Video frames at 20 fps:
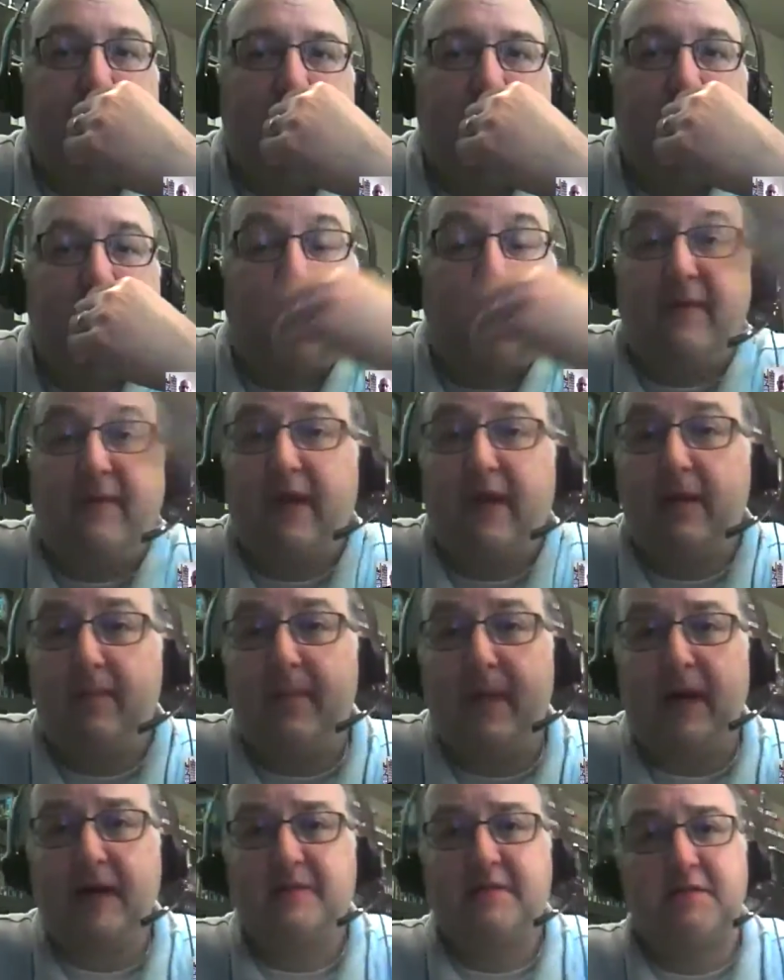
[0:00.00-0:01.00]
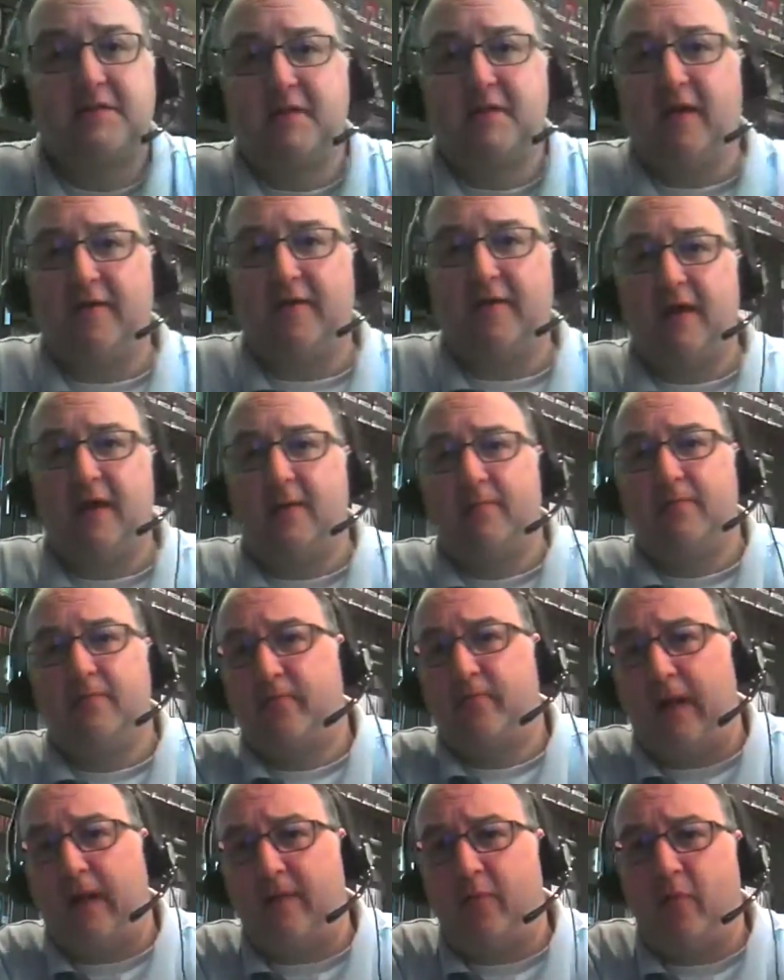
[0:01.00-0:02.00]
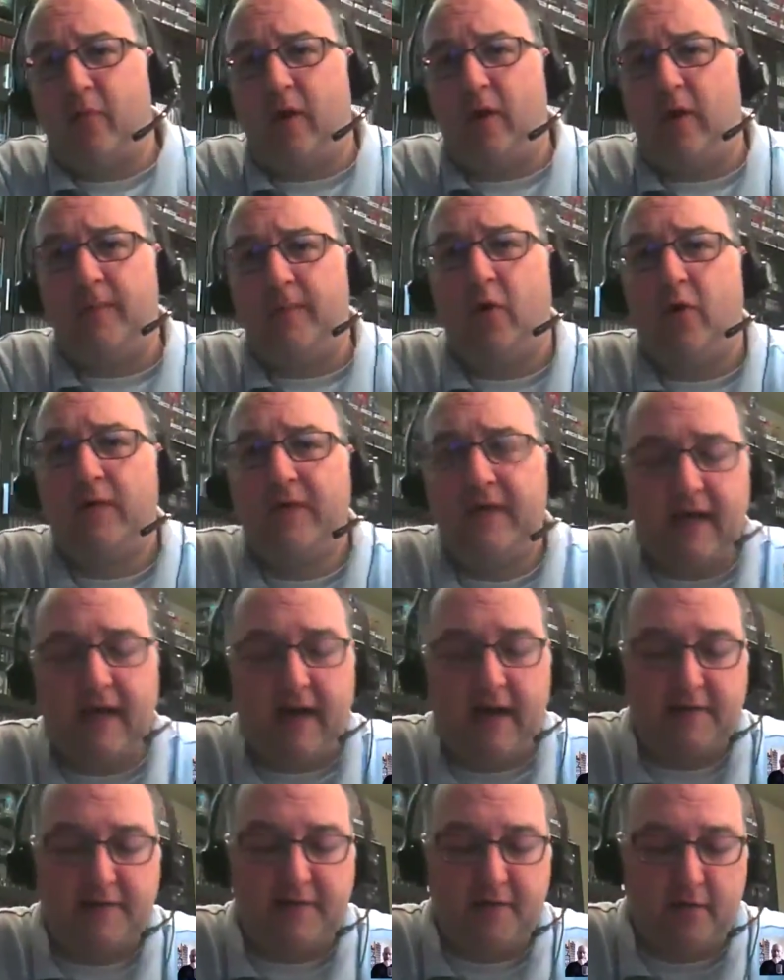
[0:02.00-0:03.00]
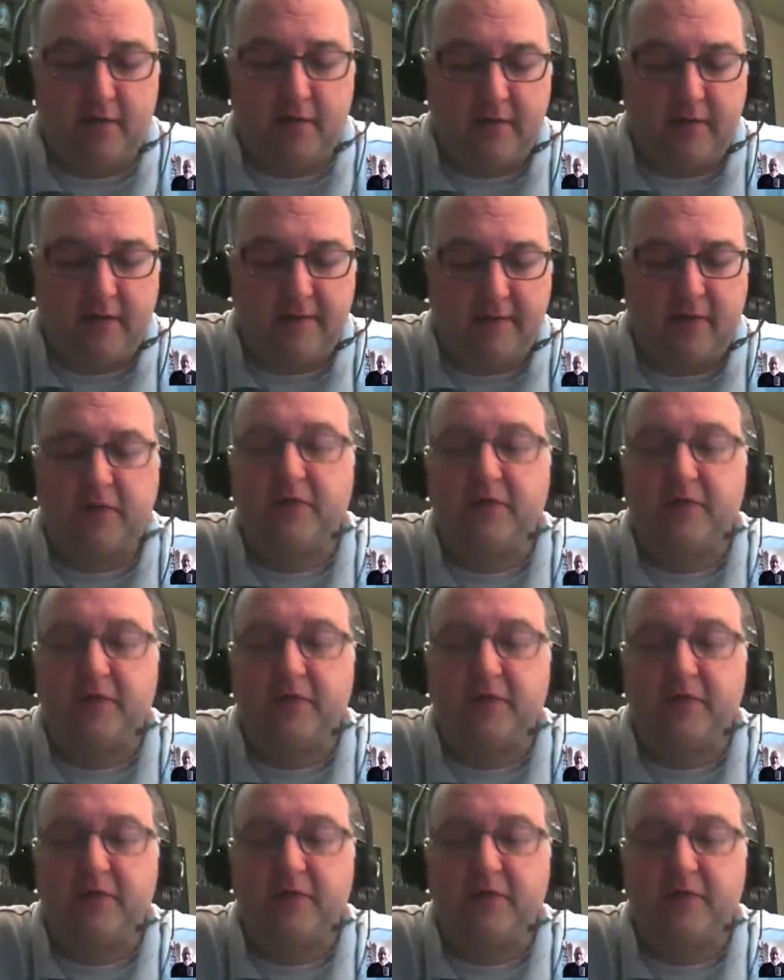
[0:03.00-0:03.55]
So I've got a box of stuff that I'm holding on to for